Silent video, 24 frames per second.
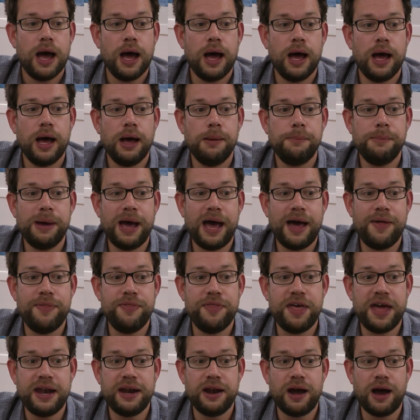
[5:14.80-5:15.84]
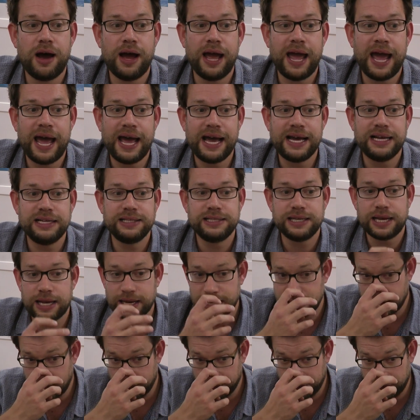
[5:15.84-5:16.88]
And then I had
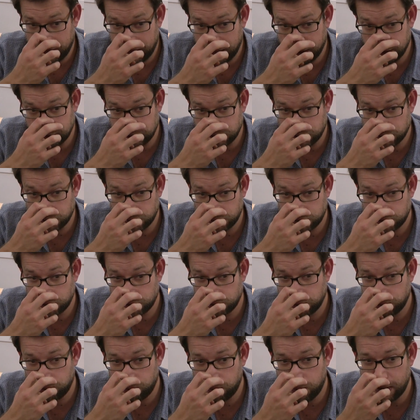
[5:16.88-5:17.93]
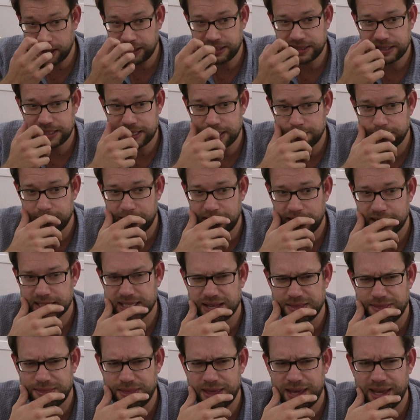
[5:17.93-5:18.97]
another 20 minutes,
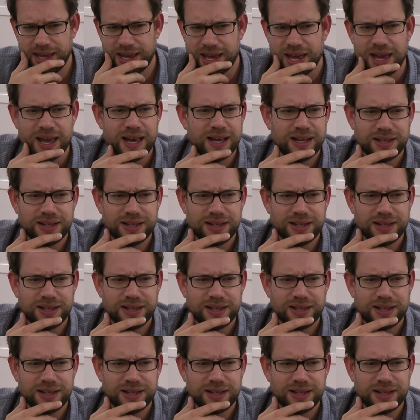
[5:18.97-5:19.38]
I think.